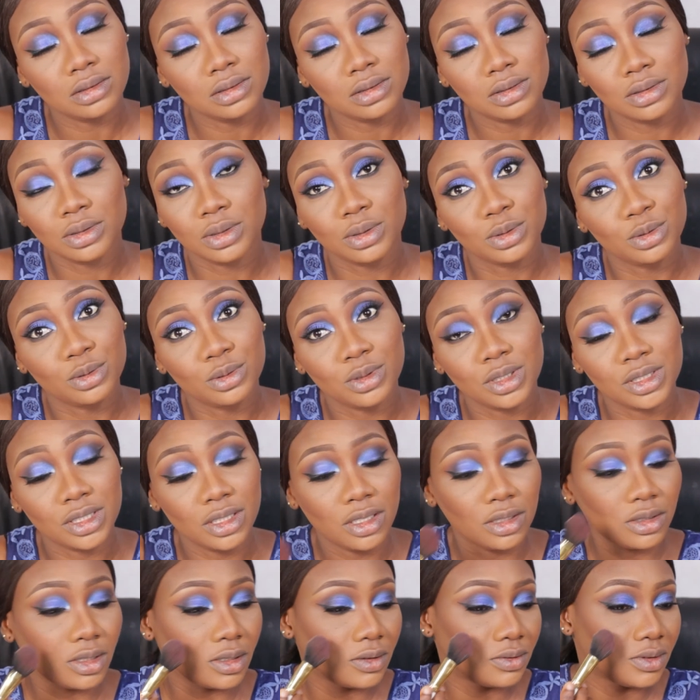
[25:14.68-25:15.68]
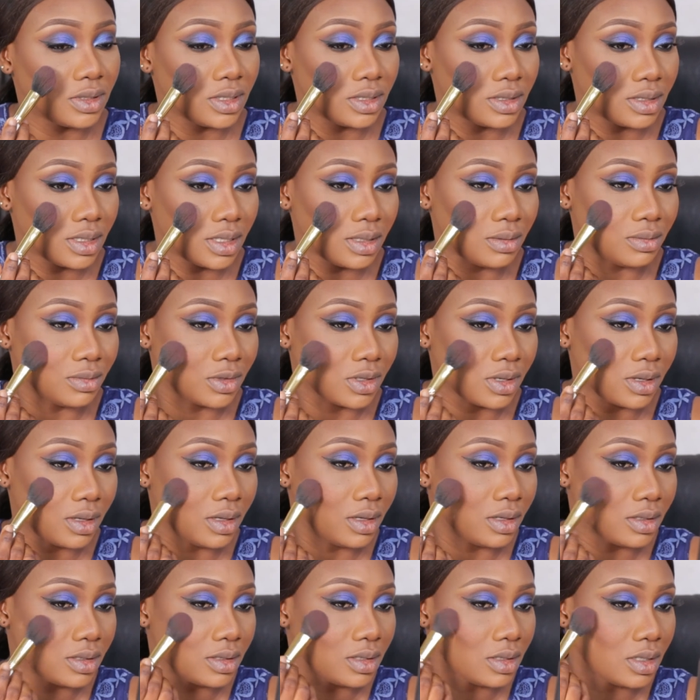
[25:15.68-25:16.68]
no, on a lot of this
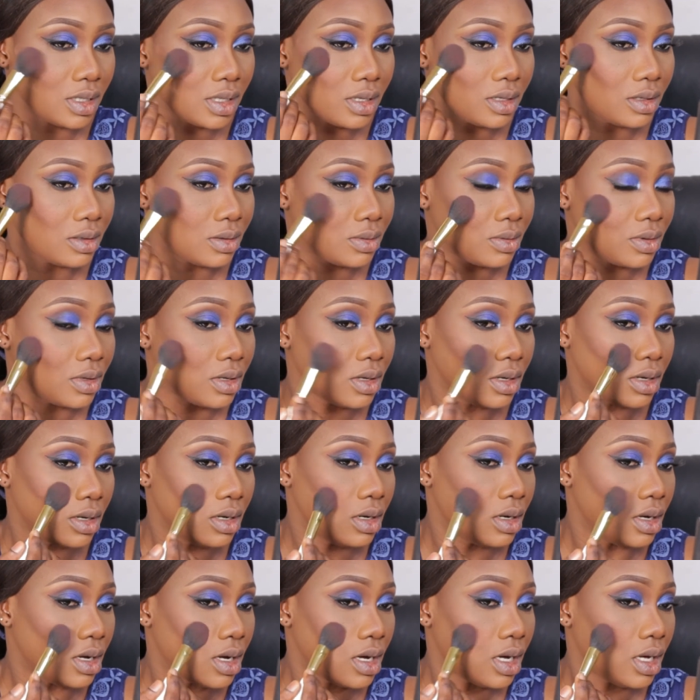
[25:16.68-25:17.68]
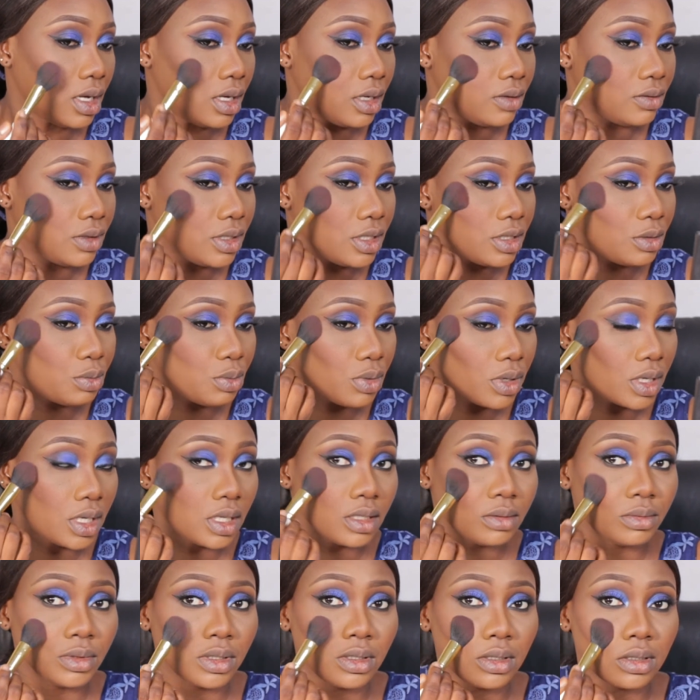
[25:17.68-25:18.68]
colors here. I have heat
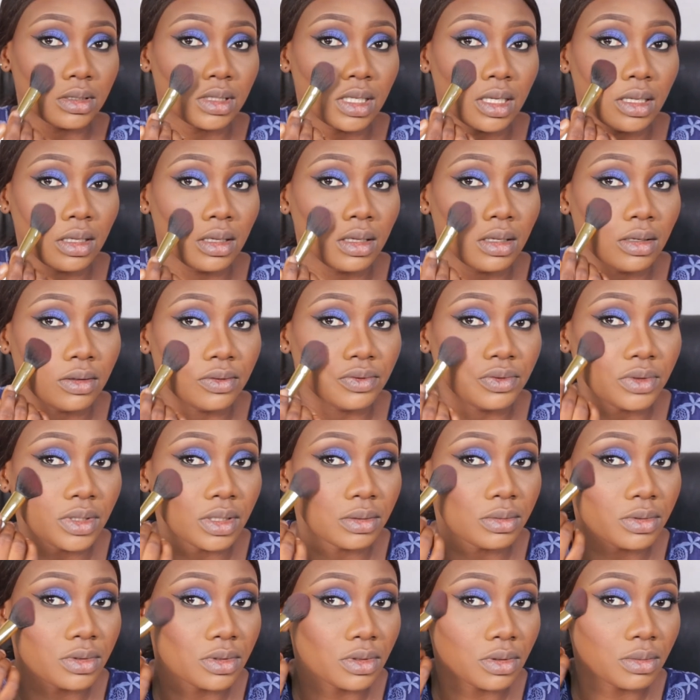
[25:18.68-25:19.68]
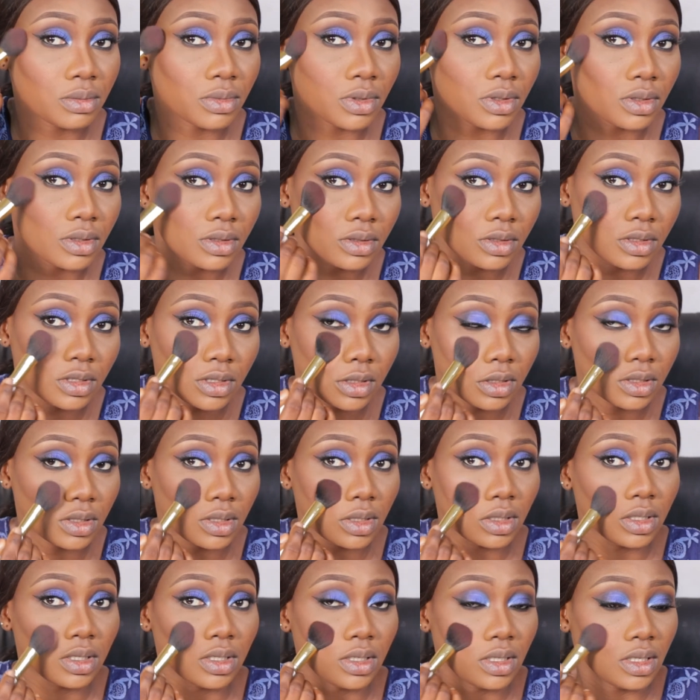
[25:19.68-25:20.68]
pan because I love them so much.
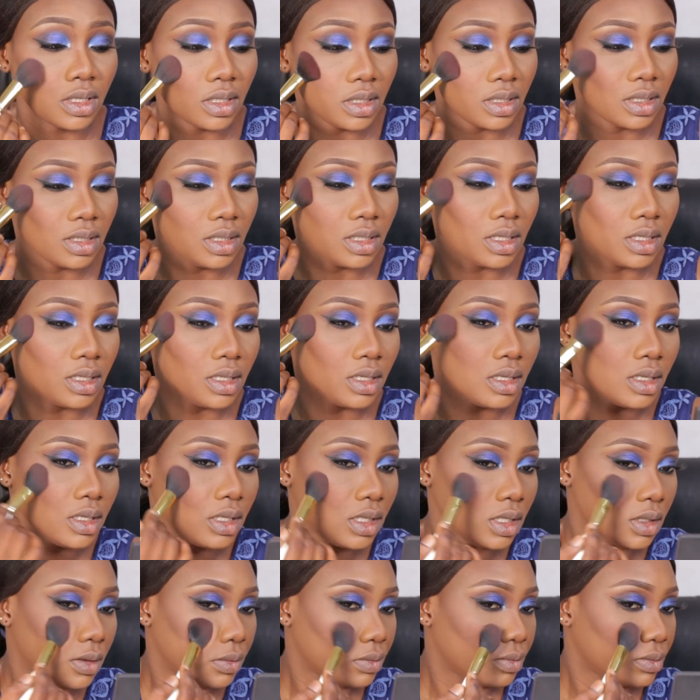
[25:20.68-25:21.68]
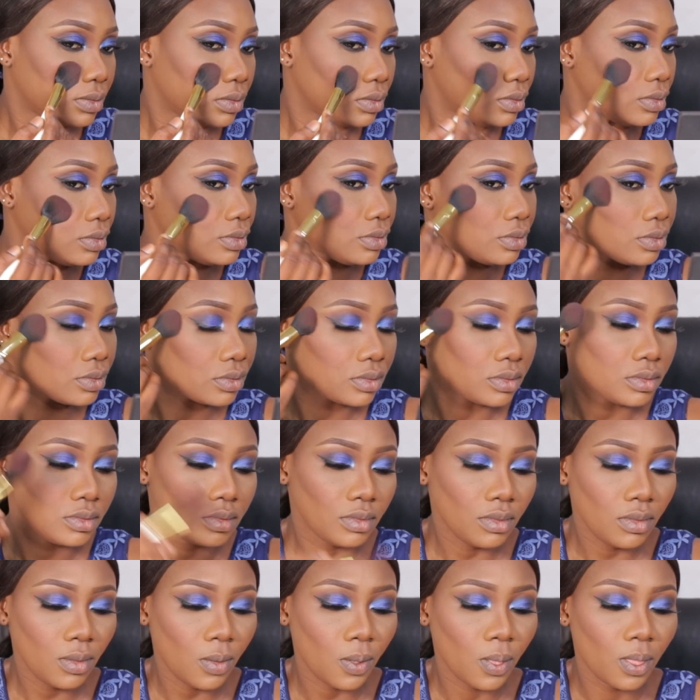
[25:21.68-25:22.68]
They
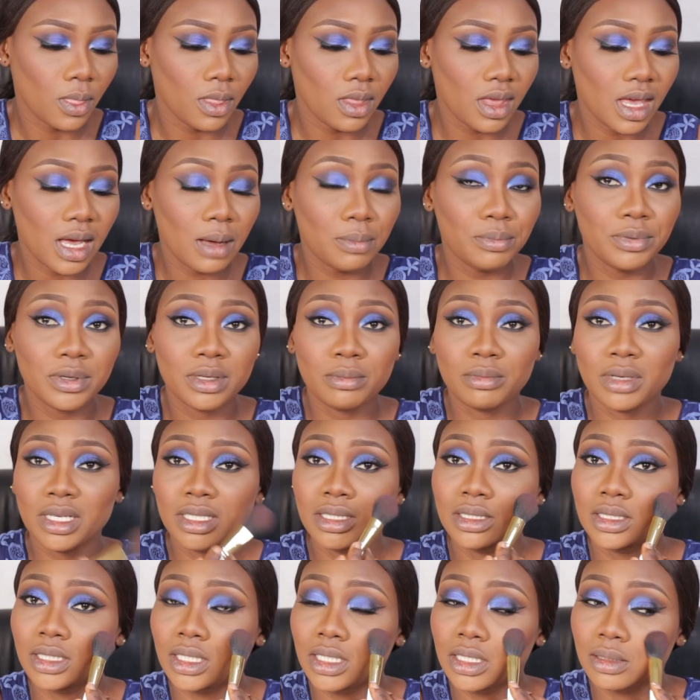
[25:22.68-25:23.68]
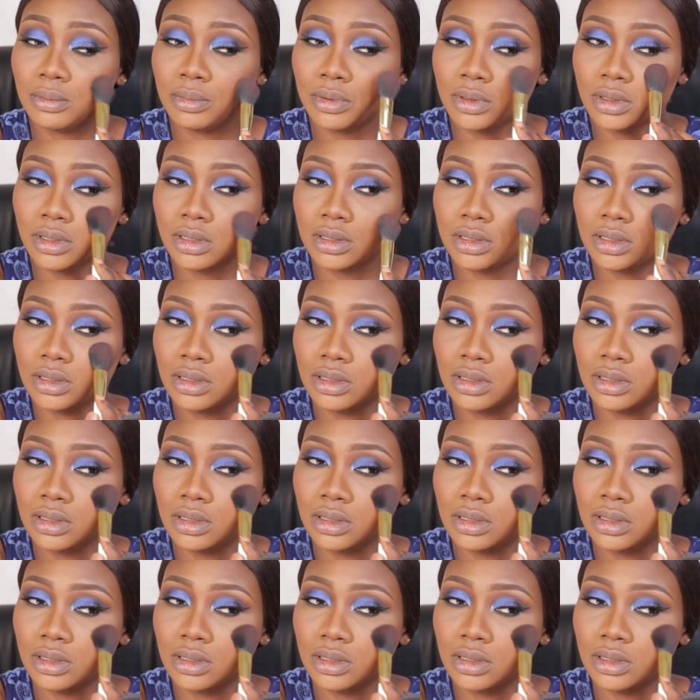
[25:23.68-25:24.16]
are pigmented, but